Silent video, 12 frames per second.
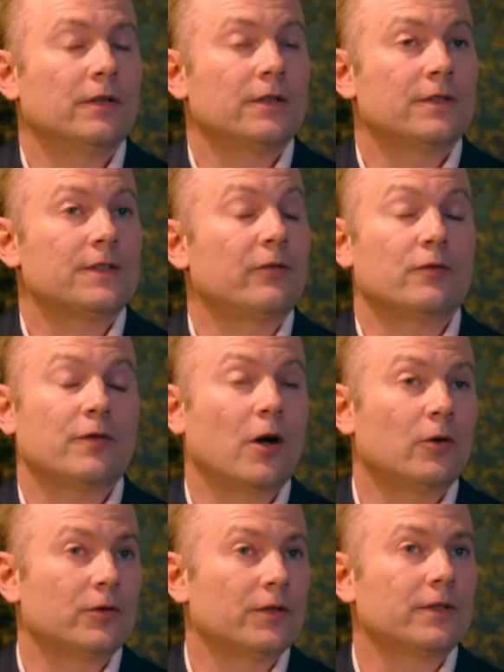
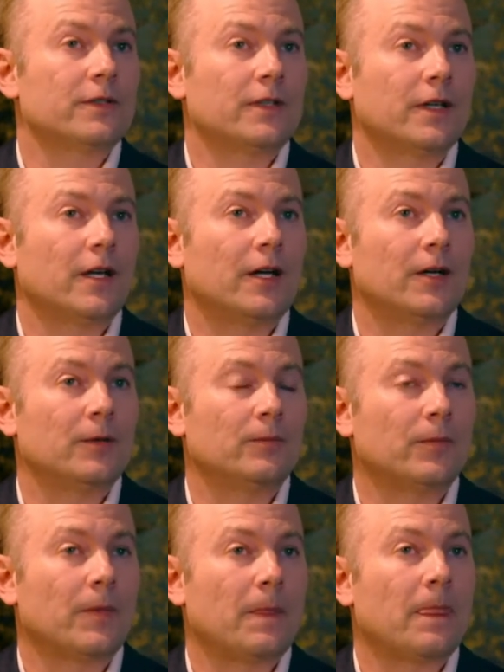sevenfold
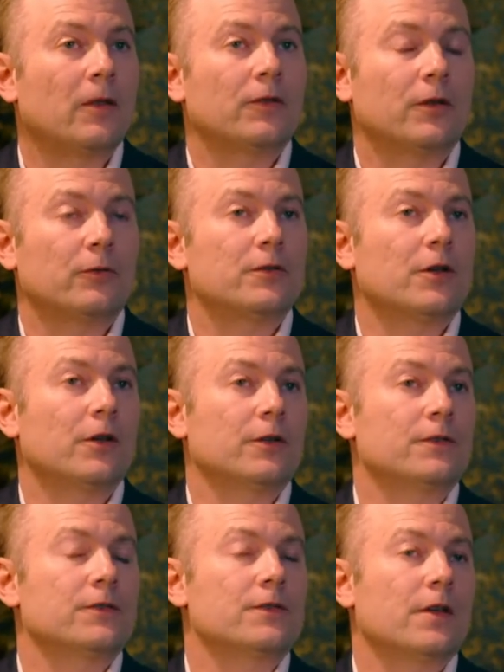the
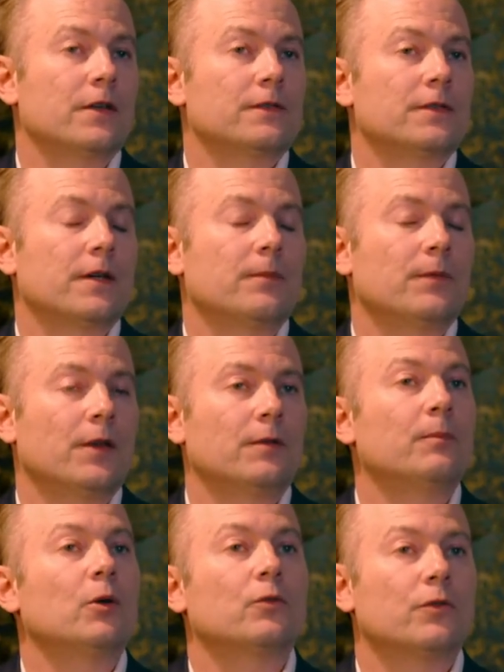returns that
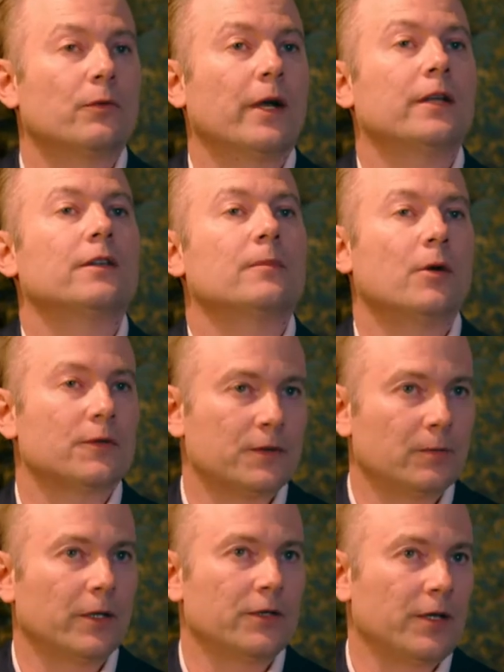build-to-rent can
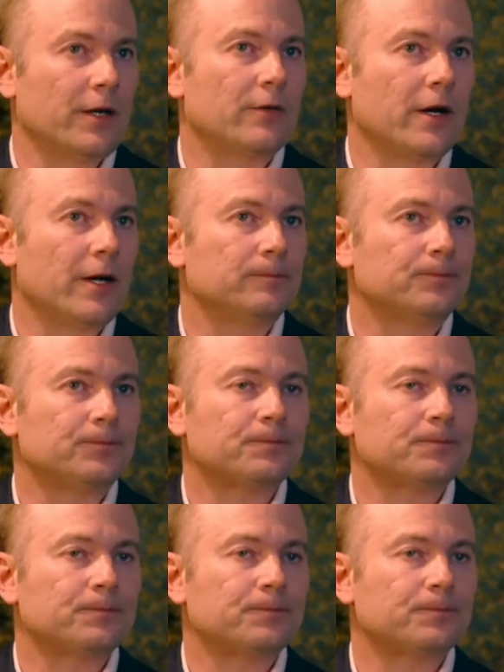possibly generate.